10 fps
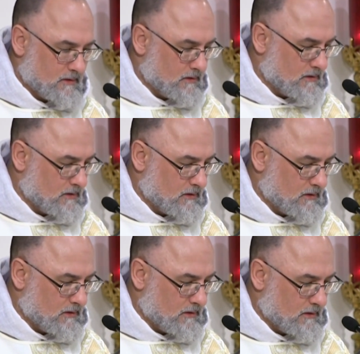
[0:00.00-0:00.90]

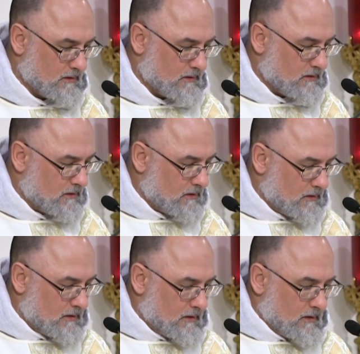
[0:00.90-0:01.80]

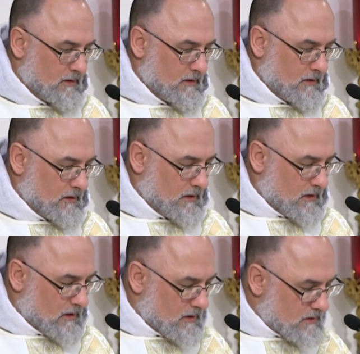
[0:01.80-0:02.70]

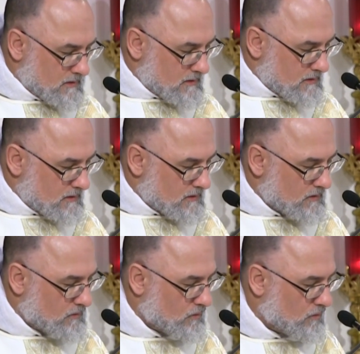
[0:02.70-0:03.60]

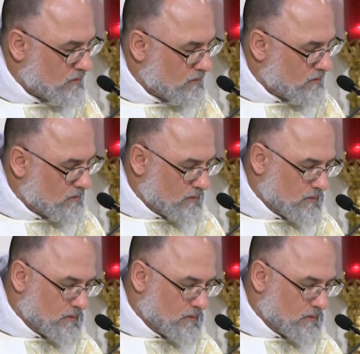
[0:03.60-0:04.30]
(silence)